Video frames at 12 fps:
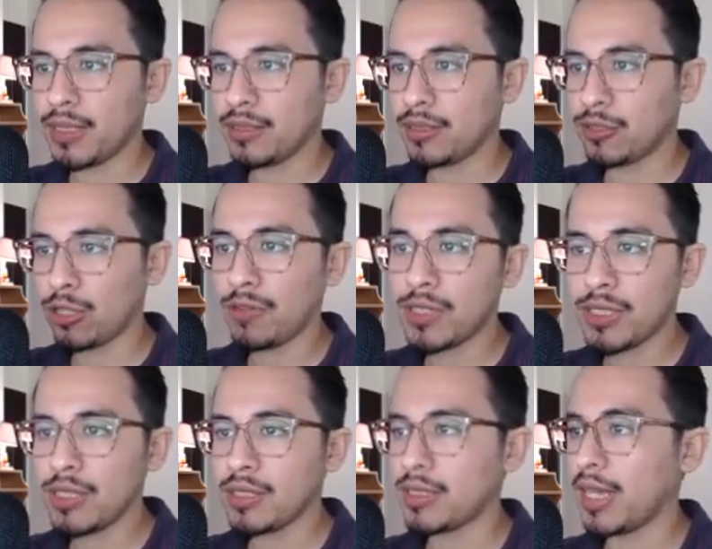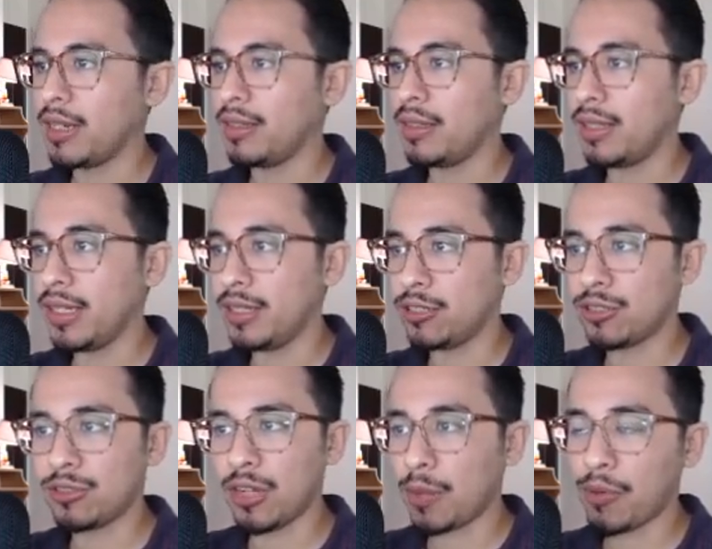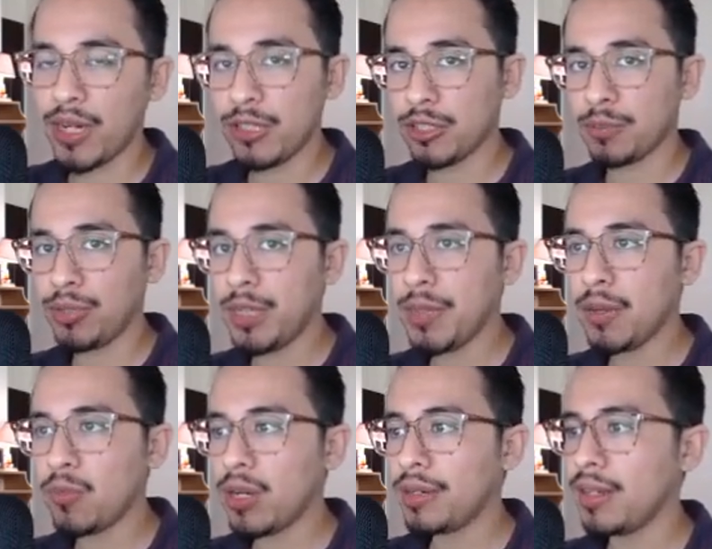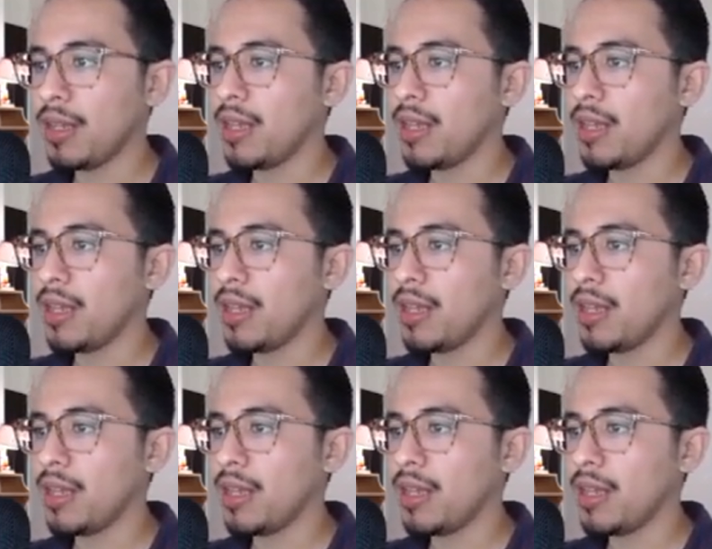services than the just upgrading to the premium one.